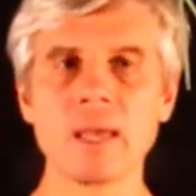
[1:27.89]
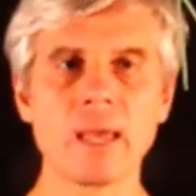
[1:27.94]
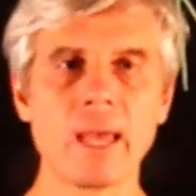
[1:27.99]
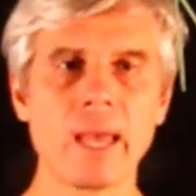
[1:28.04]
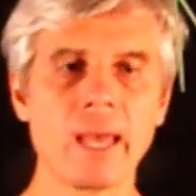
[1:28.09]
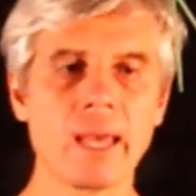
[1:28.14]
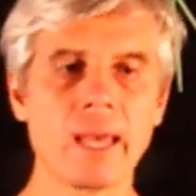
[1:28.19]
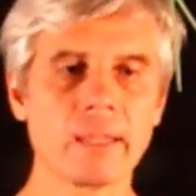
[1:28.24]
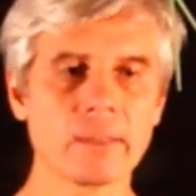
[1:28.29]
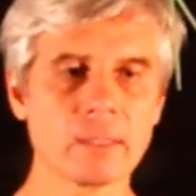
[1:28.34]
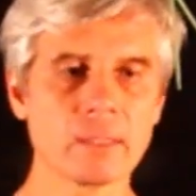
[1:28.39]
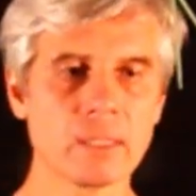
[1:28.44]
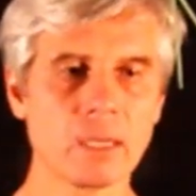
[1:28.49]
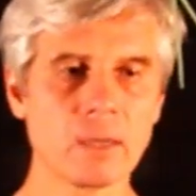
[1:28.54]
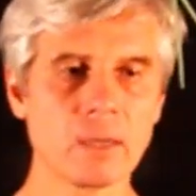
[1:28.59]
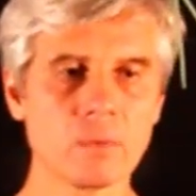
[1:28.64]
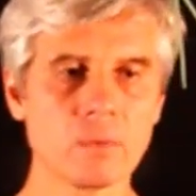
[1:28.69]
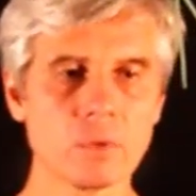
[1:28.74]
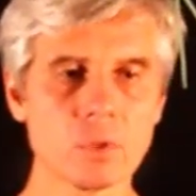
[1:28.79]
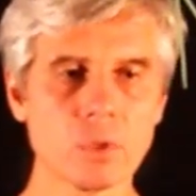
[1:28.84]
And
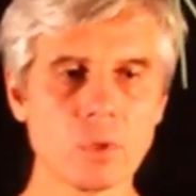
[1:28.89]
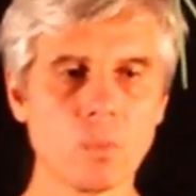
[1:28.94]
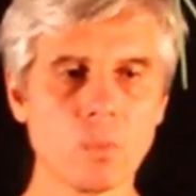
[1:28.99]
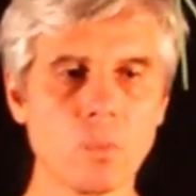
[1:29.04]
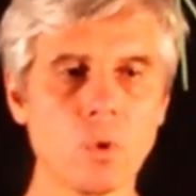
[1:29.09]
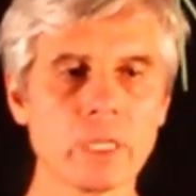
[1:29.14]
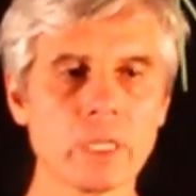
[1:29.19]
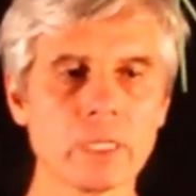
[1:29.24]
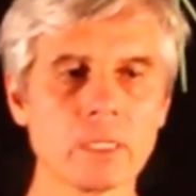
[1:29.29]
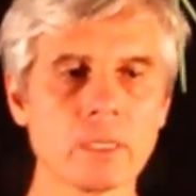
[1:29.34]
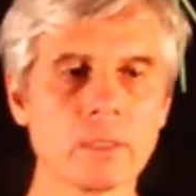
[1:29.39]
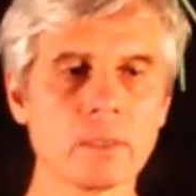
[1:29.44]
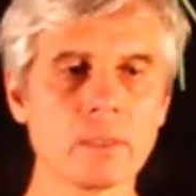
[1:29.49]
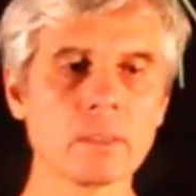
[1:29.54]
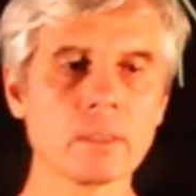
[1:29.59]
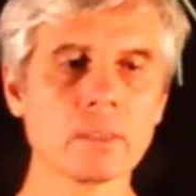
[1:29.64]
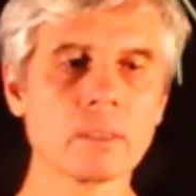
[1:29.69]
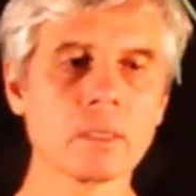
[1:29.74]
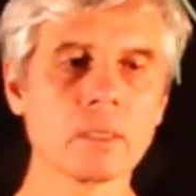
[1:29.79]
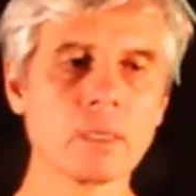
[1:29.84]
so
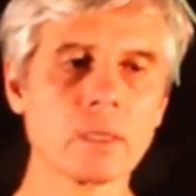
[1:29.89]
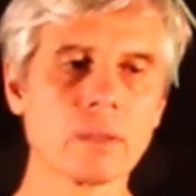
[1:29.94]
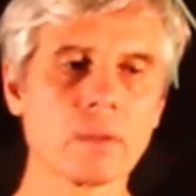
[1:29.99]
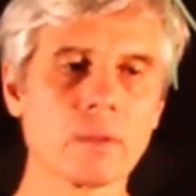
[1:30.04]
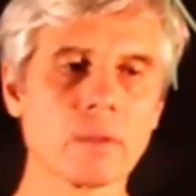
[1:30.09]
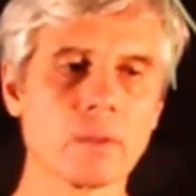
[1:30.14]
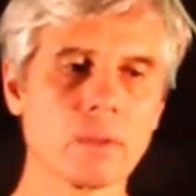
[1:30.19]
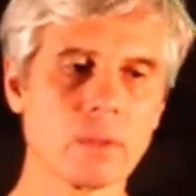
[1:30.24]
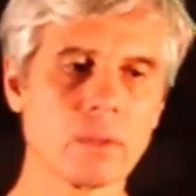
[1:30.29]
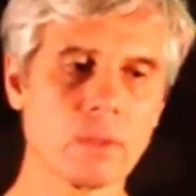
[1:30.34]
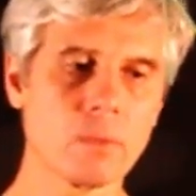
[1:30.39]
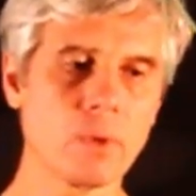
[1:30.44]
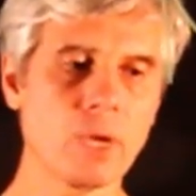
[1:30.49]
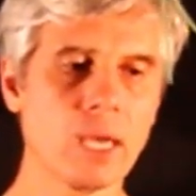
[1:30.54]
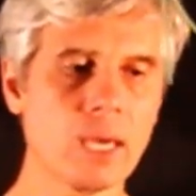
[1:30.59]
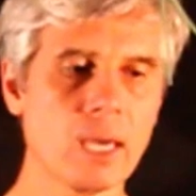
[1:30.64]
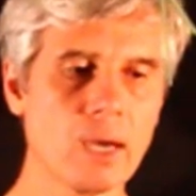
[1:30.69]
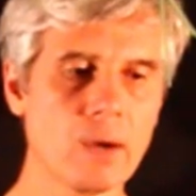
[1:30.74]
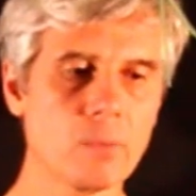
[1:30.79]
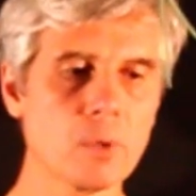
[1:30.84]
the
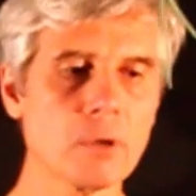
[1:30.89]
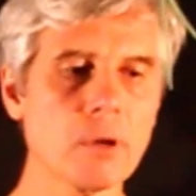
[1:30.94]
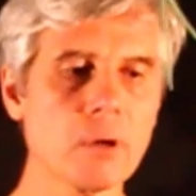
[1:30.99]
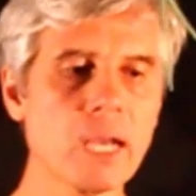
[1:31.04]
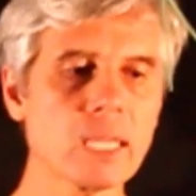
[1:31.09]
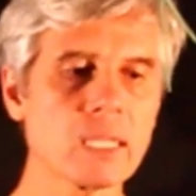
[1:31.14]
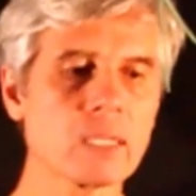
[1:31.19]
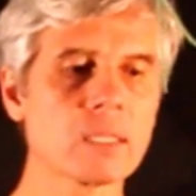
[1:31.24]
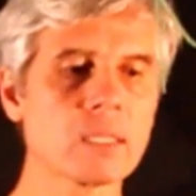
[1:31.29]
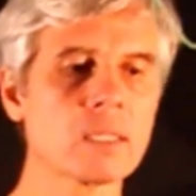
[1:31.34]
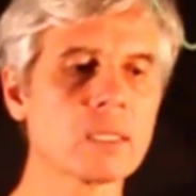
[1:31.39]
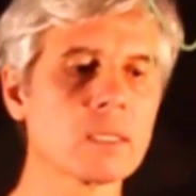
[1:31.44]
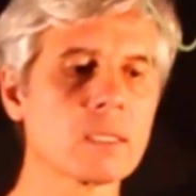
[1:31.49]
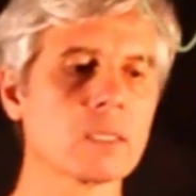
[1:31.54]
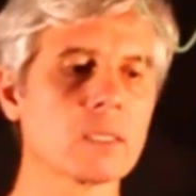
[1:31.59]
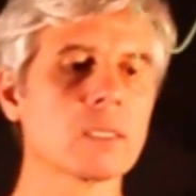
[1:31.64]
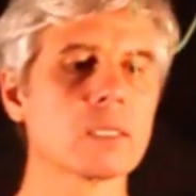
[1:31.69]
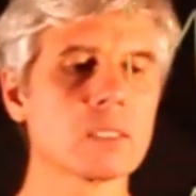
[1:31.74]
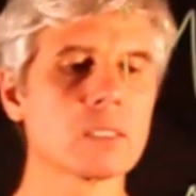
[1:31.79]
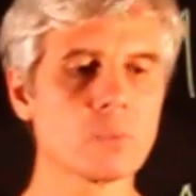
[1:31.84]
way how we write it
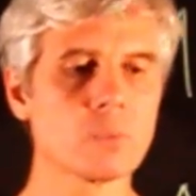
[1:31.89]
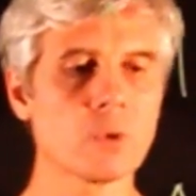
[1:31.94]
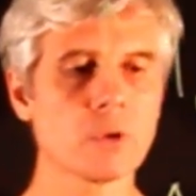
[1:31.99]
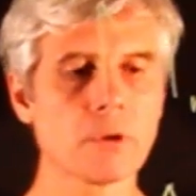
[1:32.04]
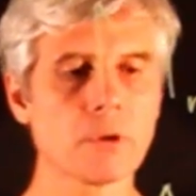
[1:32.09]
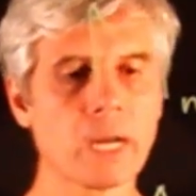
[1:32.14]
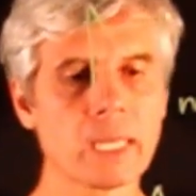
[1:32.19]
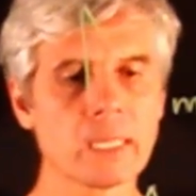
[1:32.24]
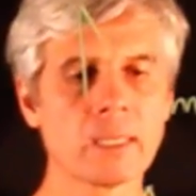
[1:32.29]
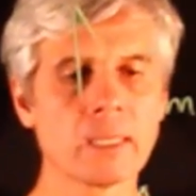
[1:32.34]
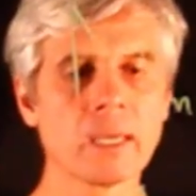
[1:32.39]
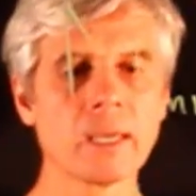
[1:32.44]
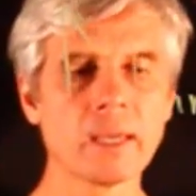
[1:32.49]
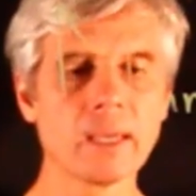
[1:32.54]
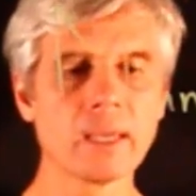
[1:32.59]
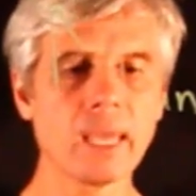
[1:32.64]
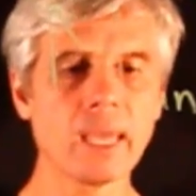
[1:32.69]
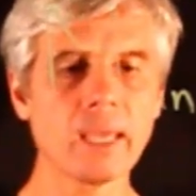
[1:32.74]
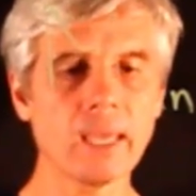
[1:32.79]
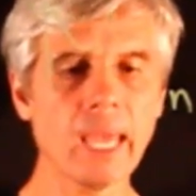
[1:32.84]
is we write
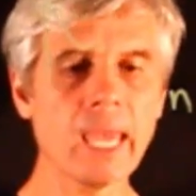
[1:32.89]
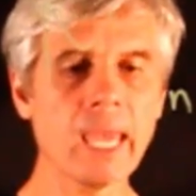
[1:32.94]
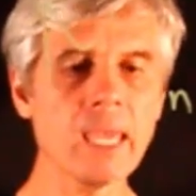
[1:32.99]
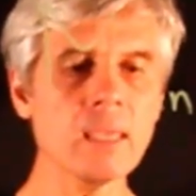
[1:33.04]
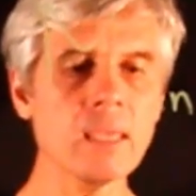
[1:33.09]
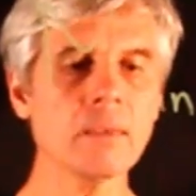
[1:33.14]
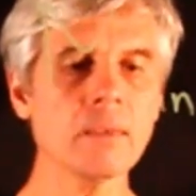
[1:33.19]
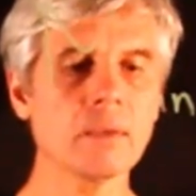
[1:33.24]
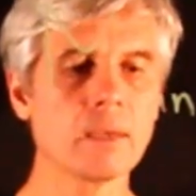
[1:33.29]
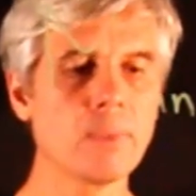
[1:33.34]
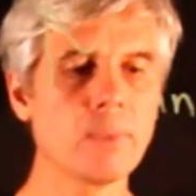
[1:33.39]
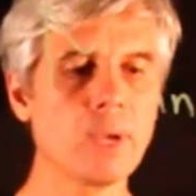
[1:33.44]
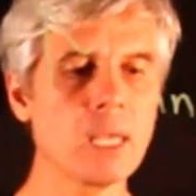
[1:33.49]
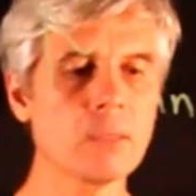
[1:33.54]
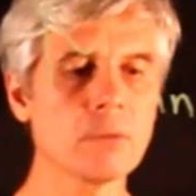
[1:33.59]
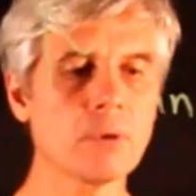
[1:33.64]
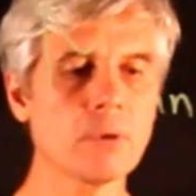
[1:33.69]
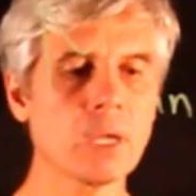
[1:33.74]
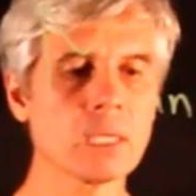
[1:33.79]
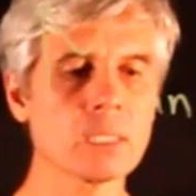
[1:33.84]
a
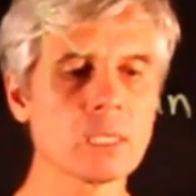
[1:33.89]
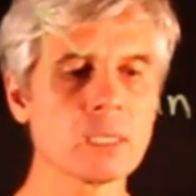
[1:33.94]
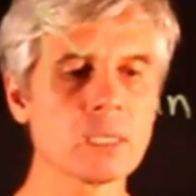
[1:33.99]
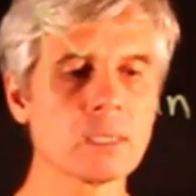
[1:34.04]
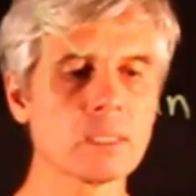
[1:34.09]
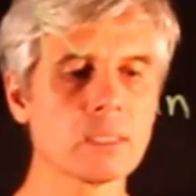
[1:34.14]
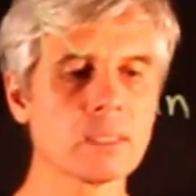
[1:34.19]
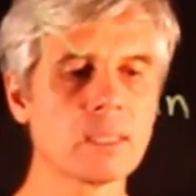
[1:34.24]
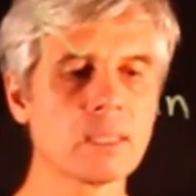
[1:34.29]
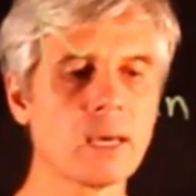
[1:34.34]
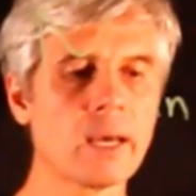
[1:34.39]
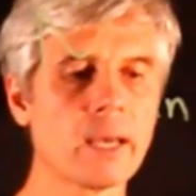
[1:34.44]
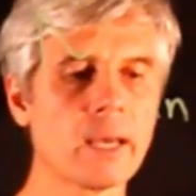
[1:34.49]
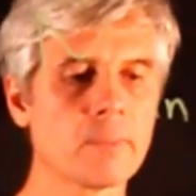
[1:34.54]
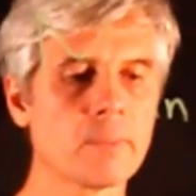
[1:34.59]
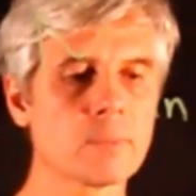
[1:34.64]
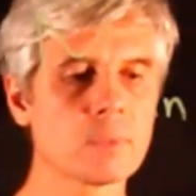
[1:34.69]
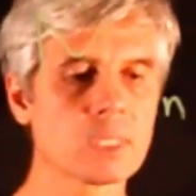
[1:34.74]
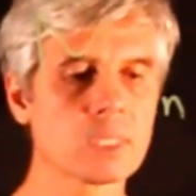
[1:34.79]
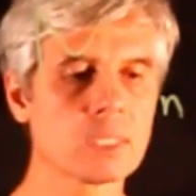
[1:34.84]
matrix,
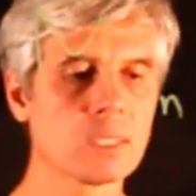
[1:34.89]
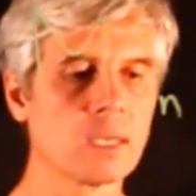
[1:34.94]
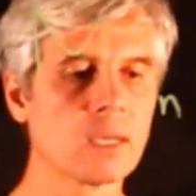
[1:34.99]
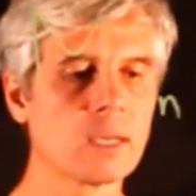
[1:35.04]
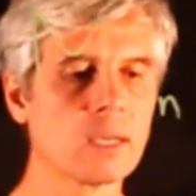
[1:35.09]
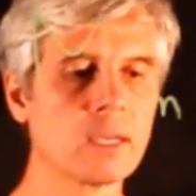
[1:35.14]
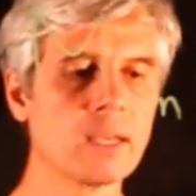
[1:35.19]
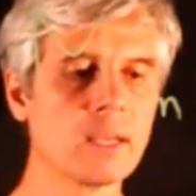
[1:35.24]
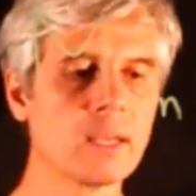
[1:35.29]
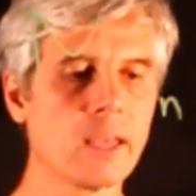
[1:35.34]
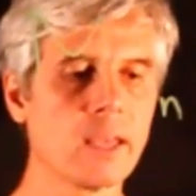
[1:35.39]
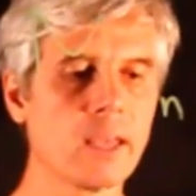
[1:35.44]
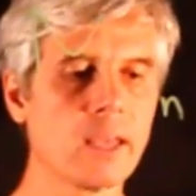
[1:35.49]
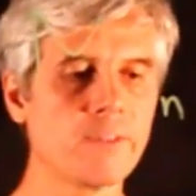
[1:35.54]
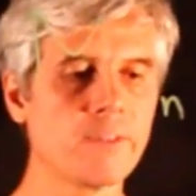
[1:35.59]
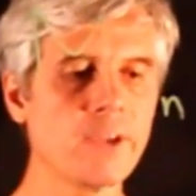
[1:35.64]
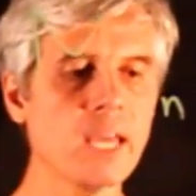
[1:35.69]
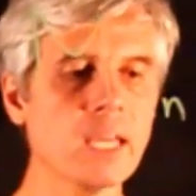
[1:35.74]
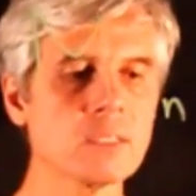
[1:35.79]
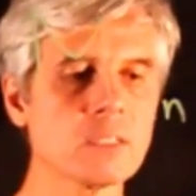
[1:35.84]
times a
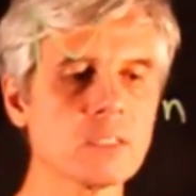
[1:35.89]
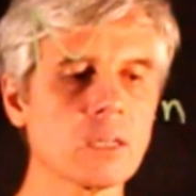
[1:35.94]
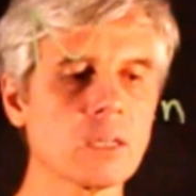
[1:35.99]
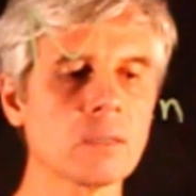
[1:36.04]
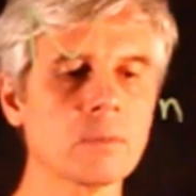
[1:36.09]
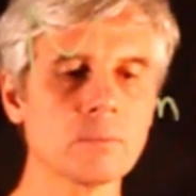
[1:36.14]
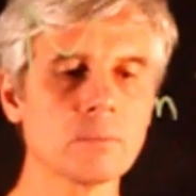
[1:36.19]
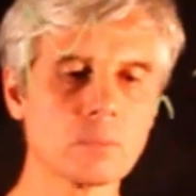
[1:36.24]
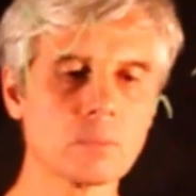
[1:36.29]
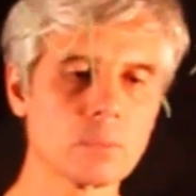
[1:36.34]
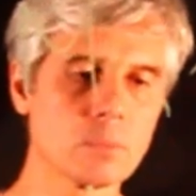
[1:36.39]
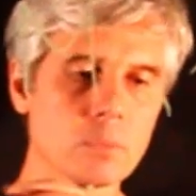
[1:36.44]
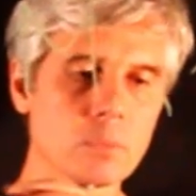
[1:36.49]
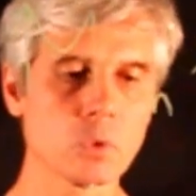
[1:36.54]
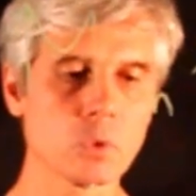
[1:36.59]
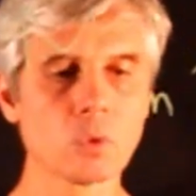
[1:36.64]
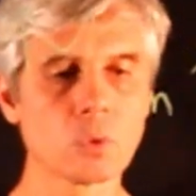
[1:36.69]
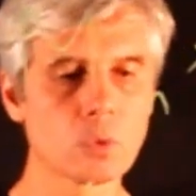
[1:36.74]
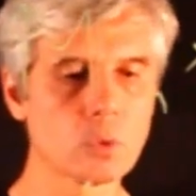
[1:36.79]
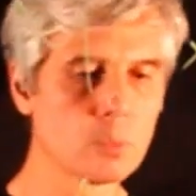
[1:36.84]
vector,
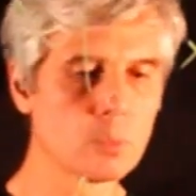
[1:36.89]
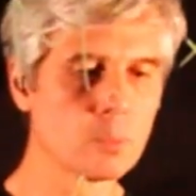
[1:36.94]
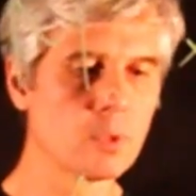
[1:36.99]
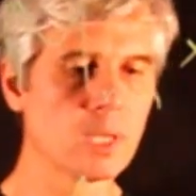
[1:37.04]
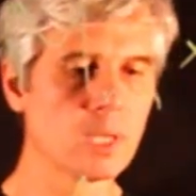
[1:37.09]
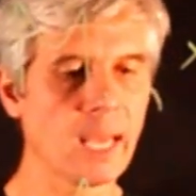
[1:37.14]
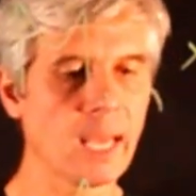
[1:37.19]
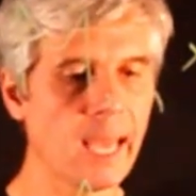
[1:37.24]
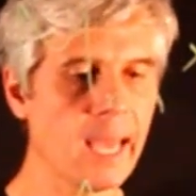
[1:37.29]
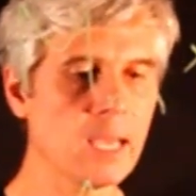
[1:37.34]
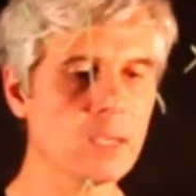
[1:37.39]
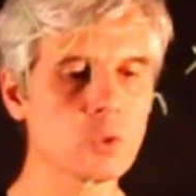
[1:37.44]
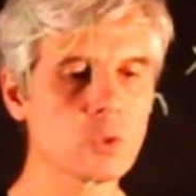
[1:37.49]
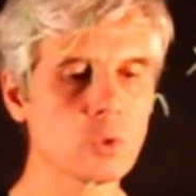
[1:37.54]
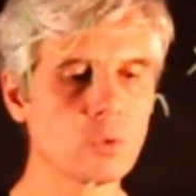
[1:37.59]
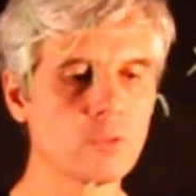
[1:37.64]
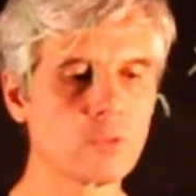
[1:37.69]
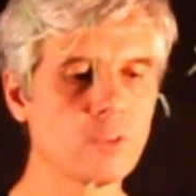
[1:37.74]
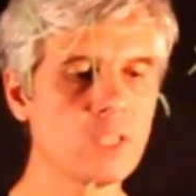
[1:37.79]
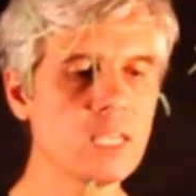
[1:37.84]
so it could be x
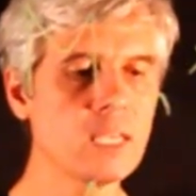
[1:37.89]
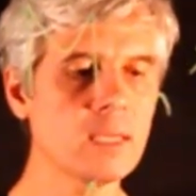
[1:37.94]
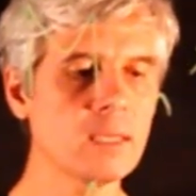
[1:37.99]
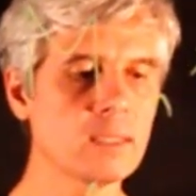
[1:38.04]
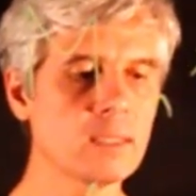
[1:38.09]
or v,